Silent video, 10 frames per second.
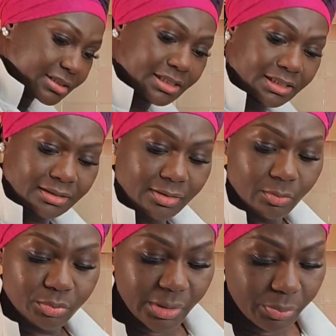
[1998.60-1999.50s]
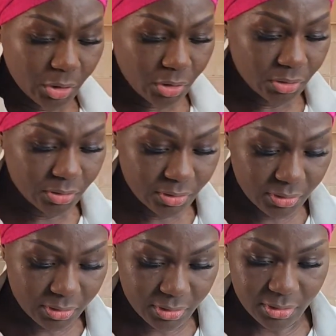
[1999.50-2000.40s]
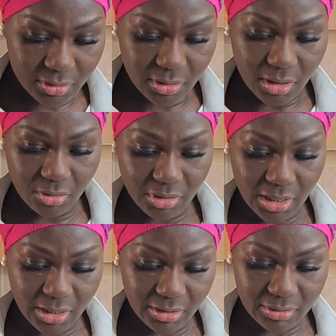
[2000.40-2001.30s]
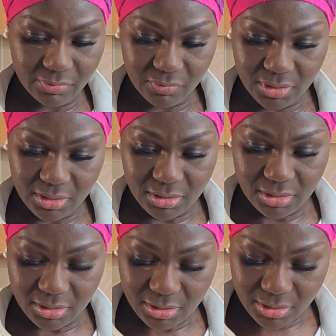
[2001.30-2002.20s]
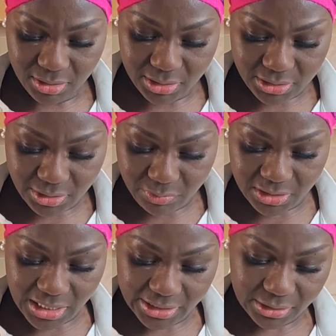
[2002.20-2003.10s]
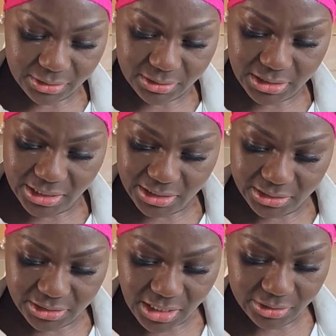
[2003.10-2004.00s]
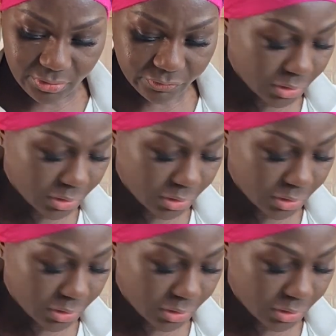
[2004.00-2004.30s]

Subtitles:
see, people. Okay, it seems like the inside of